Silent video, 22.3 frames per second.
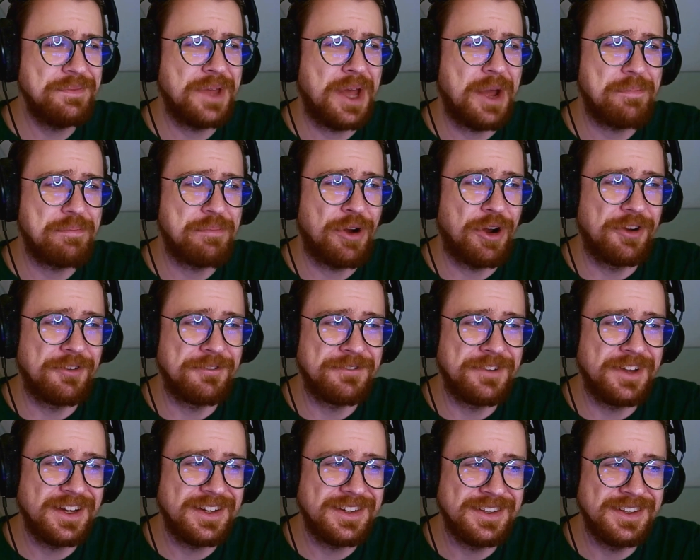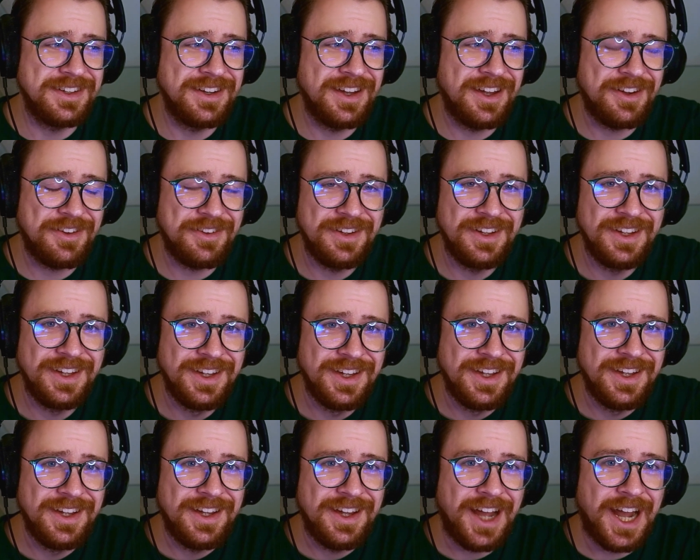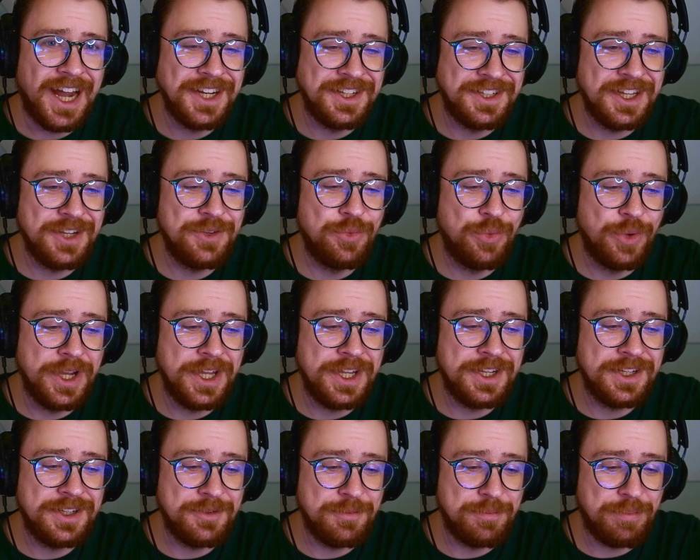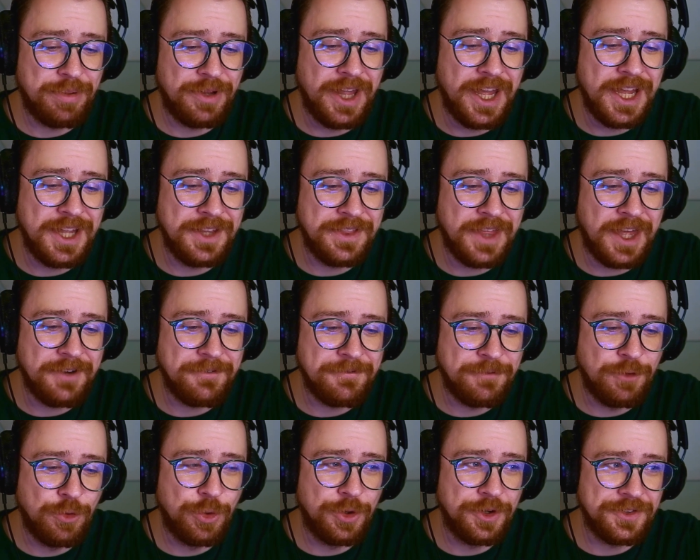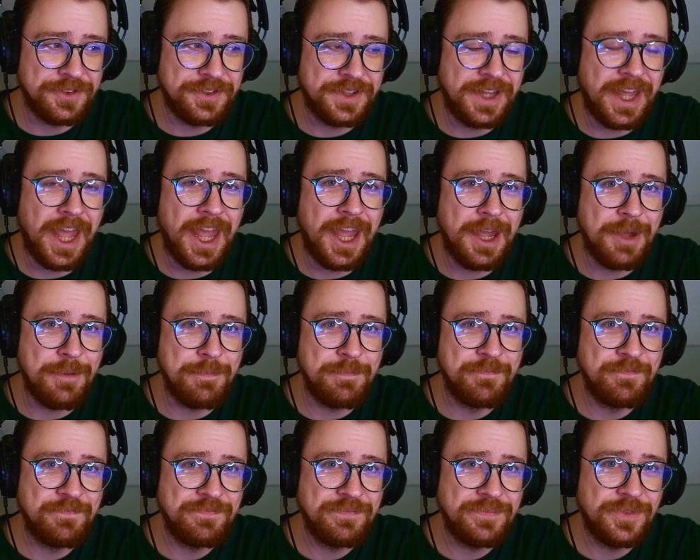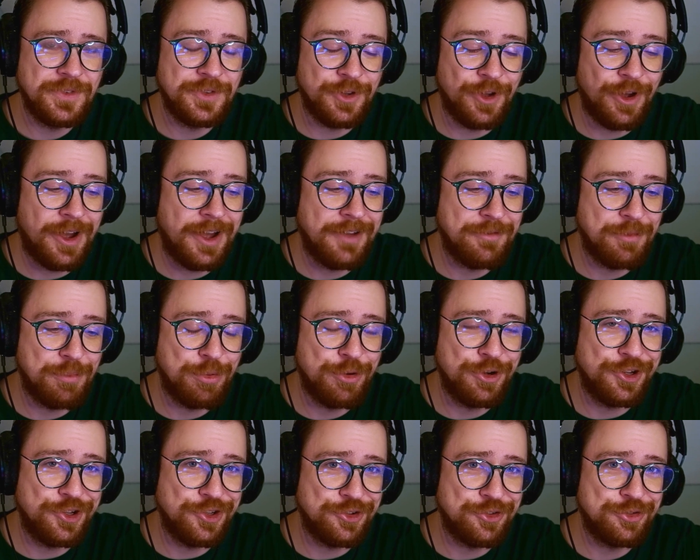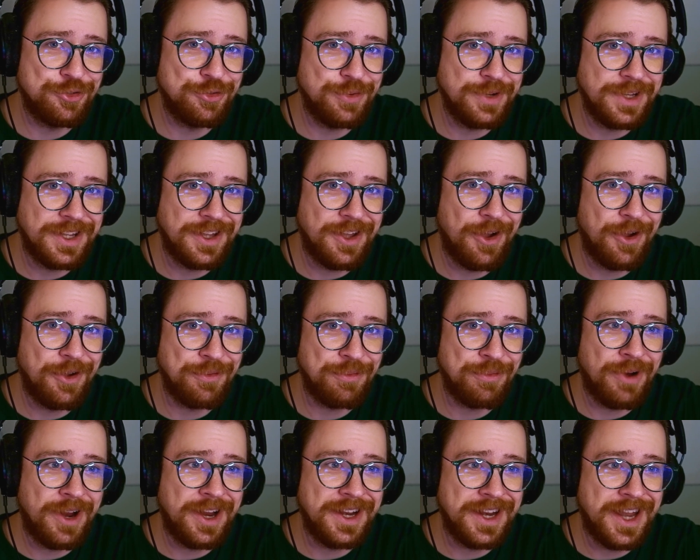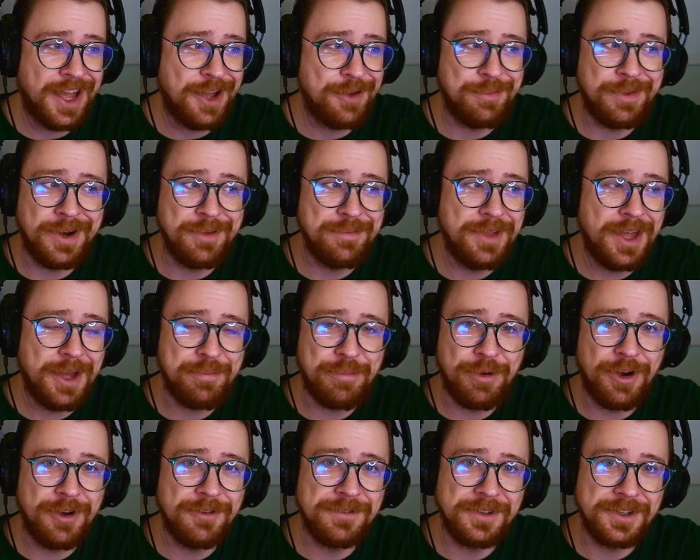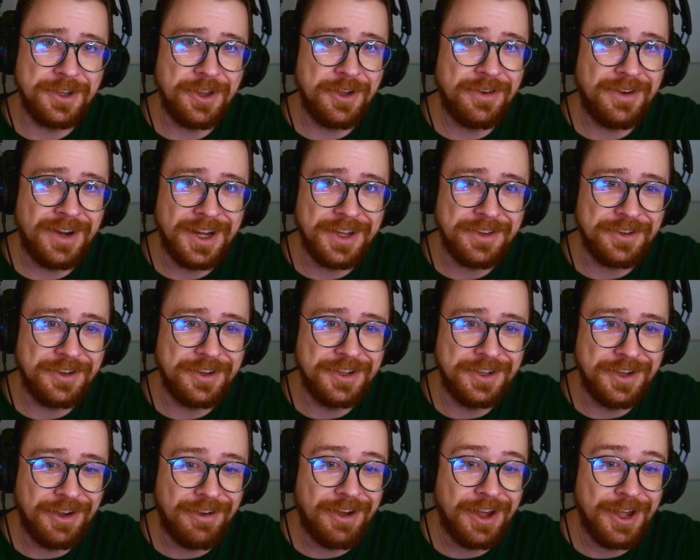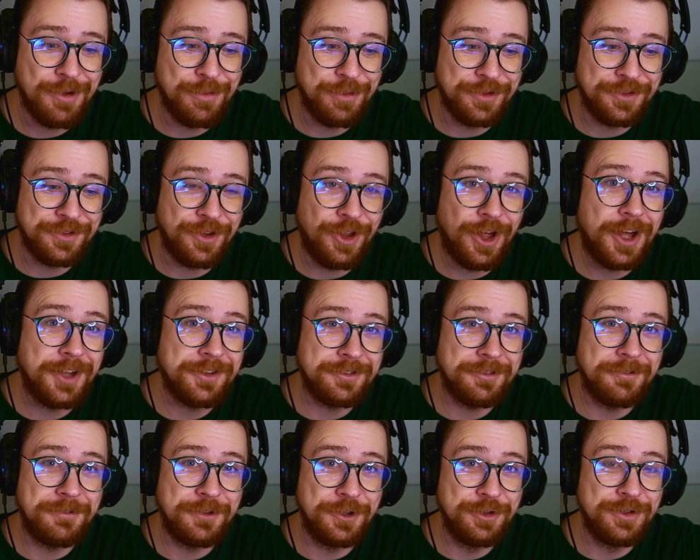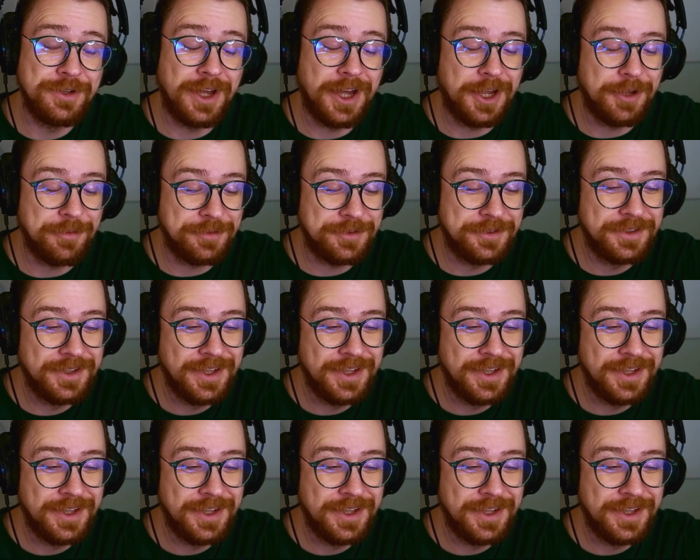perfect, you know. I did win playing that forest game, so I have a pretty good streak going right now. But I'm not perfect, though, either. You know, I almost lost a few times.